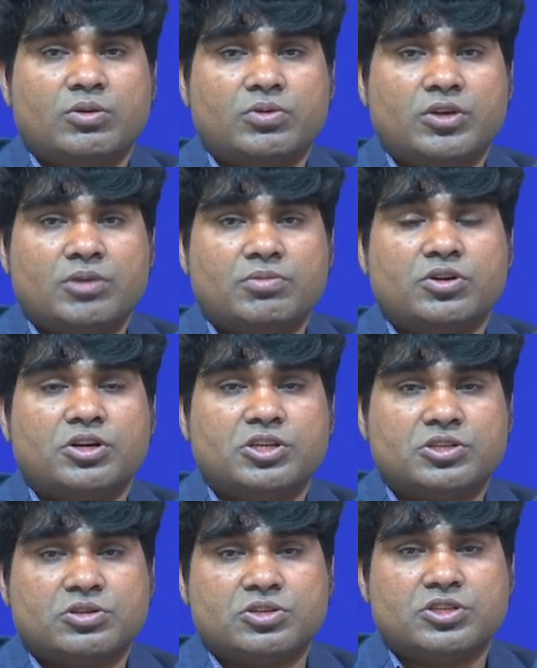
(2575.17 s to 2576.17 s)
we have not
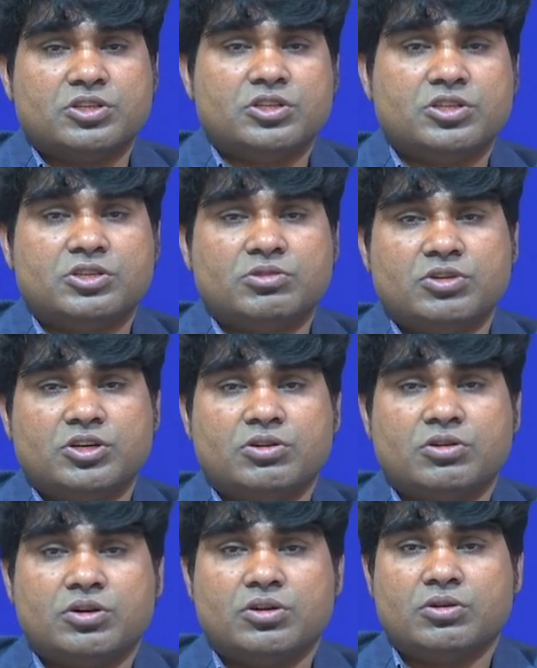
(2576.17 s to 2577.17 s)
discussed in this unit
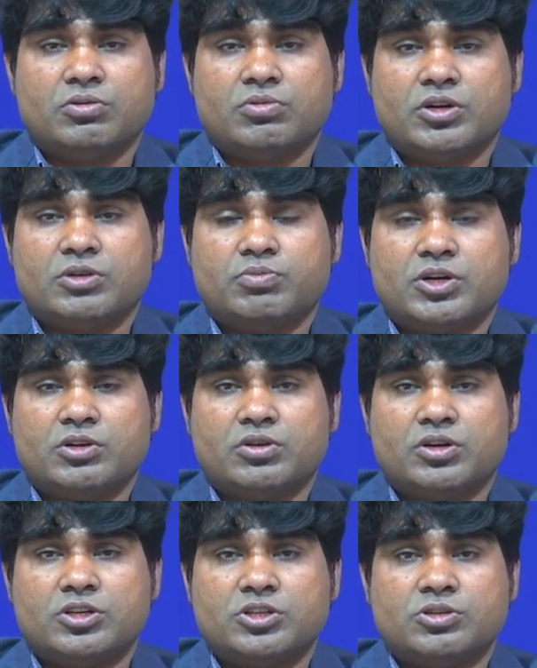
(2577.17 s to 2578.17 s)
called one
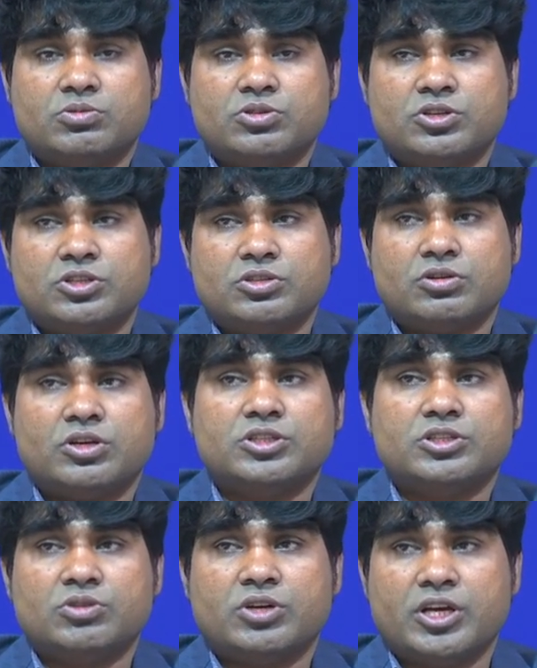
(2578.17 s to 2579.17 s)
particular distribution is called
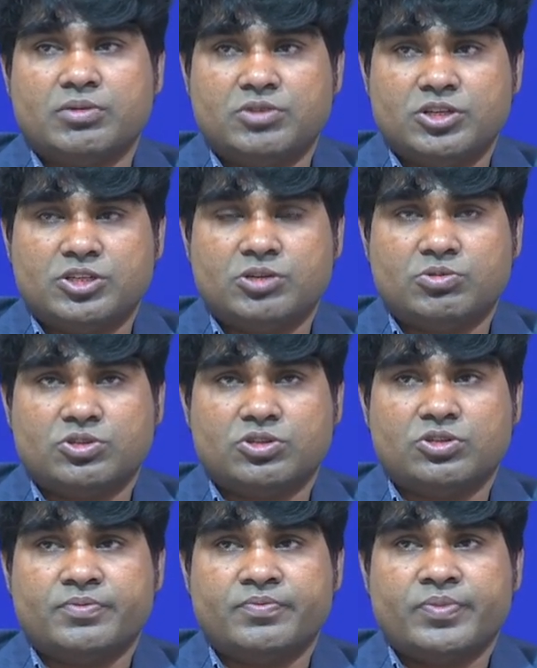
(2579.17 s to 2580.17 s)
as F
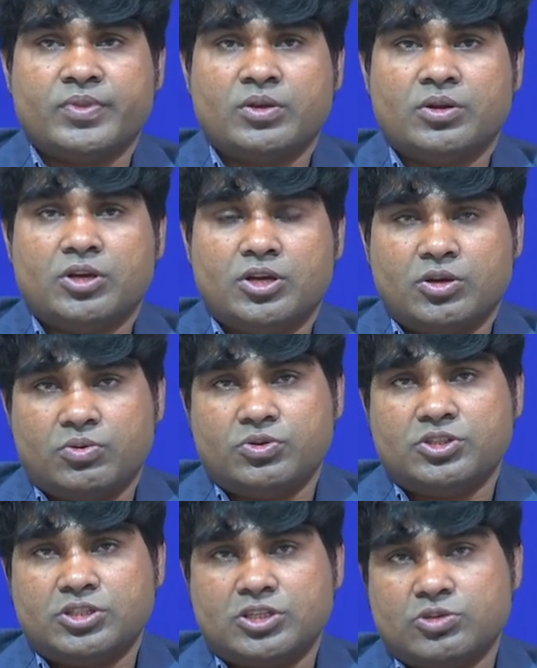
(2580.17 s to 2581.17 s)
distribution, which is